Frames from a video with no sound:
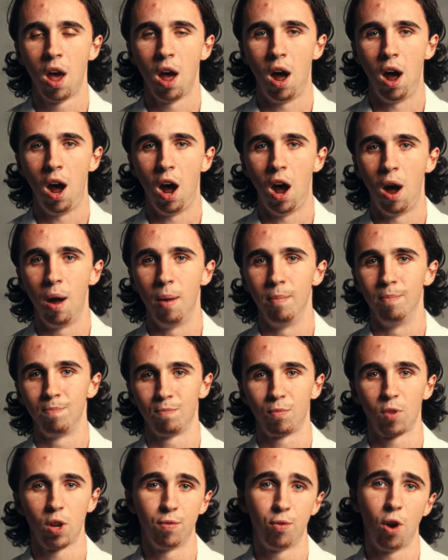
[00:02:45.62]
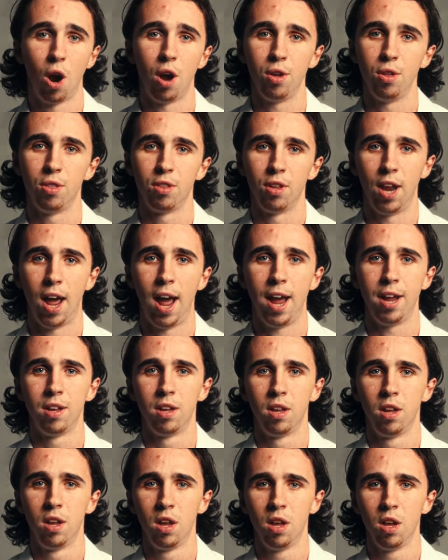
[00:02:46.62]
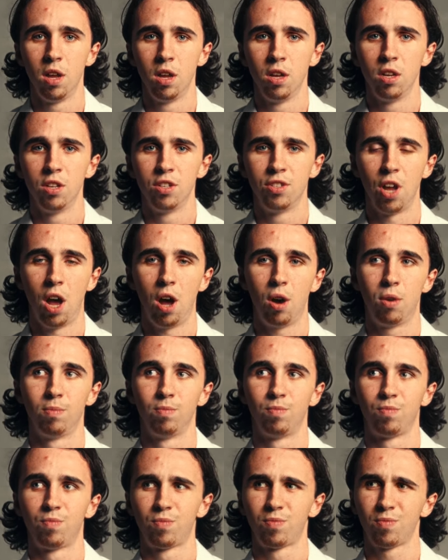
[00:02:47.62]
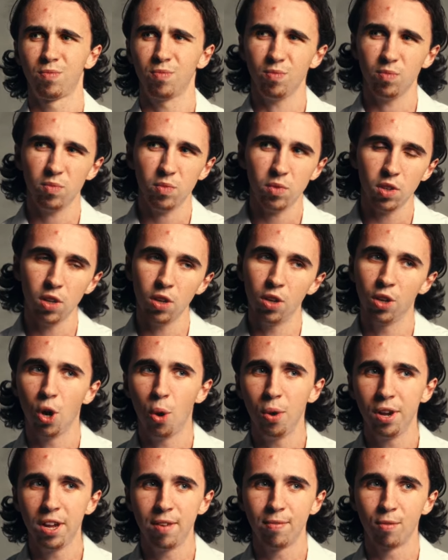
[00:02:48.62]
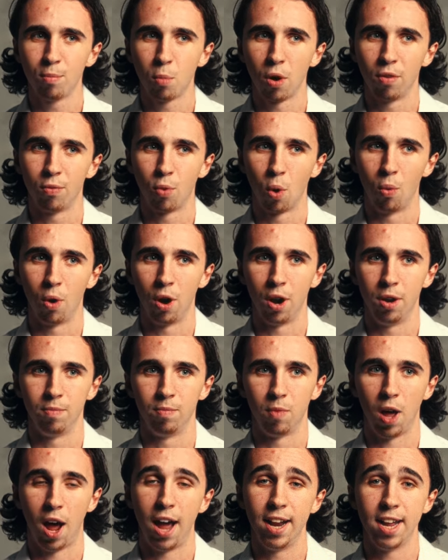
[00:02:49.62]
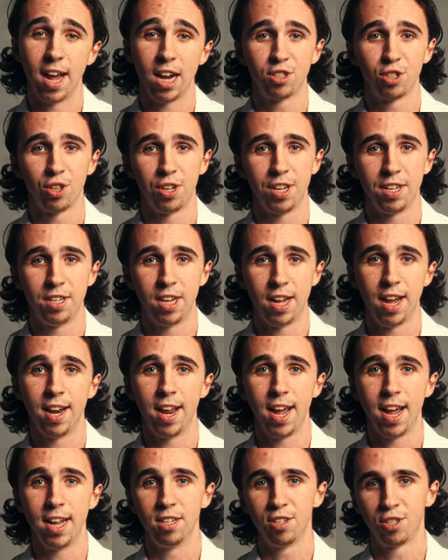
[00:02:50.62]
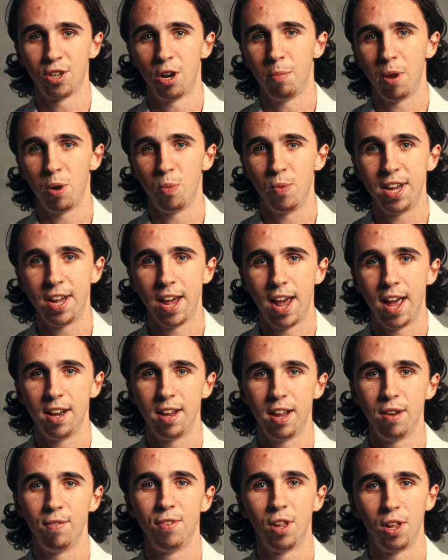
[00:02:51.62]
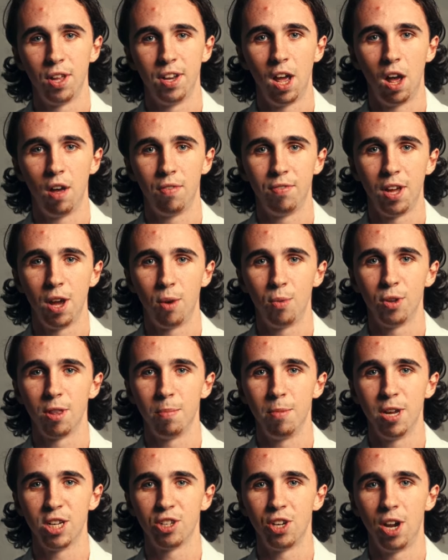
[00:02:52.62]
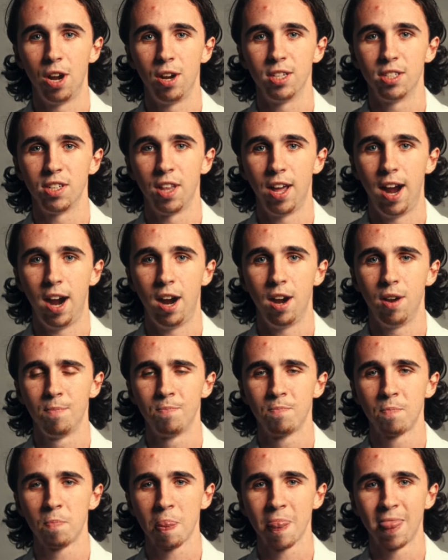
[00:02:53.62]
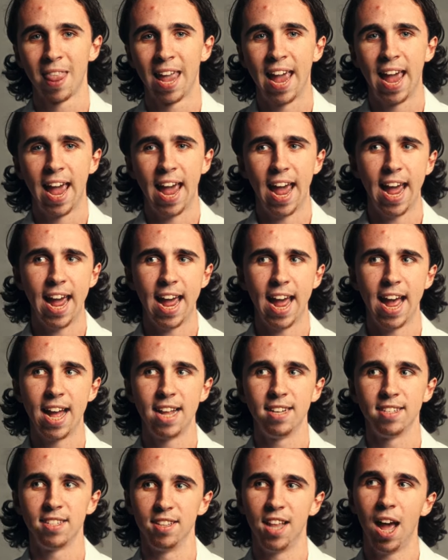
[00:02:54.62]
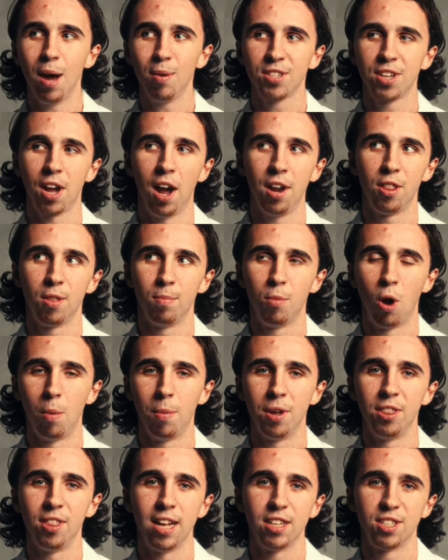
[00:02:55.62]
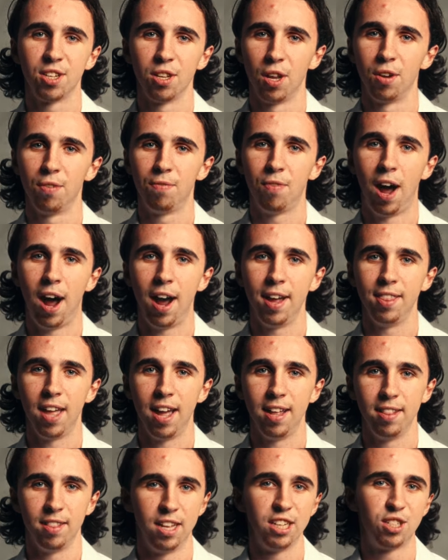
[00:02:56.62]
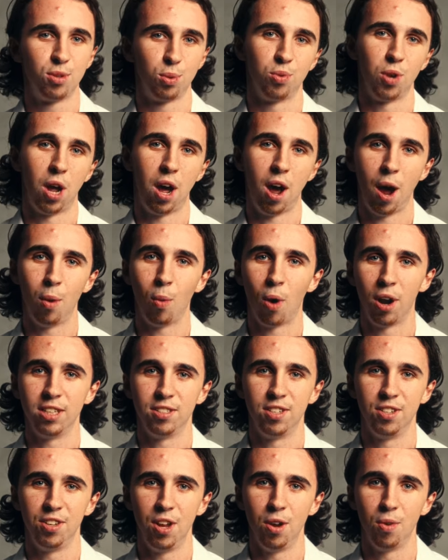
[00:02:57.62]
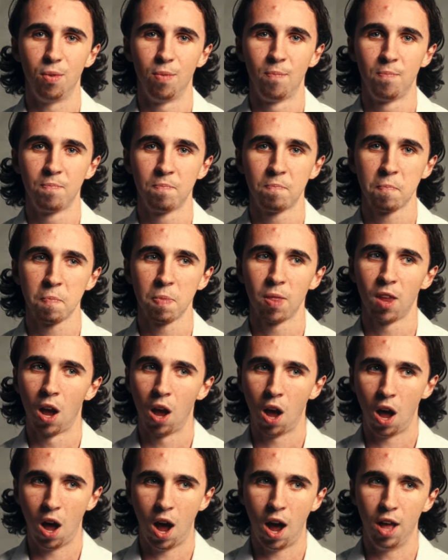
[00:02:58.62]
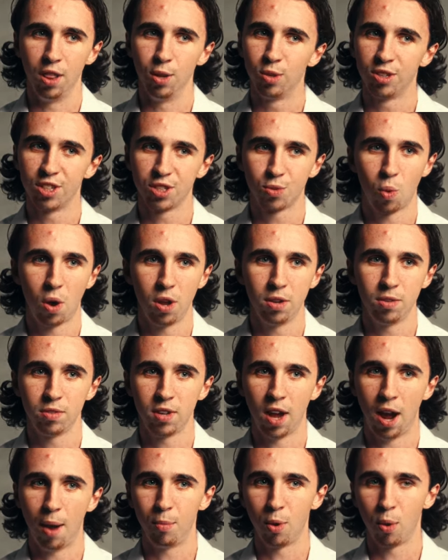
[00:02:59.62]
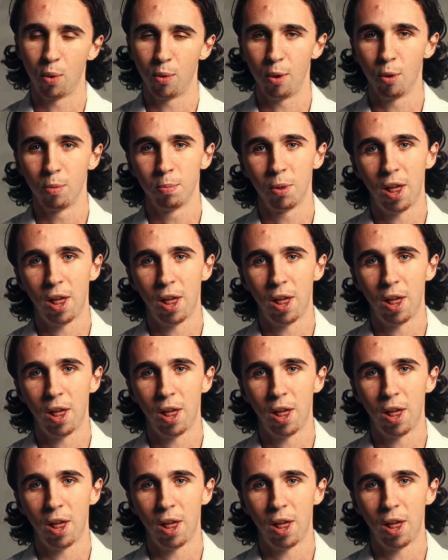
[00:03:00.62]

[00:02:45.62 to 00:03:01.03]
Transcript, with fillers: for our youth today. So going even more forward, I actually did a discernment weekend in Philadelphia with the missionaries there. And that was kind of the moment that solidified that this was what I wanted to do. There was this one time where we were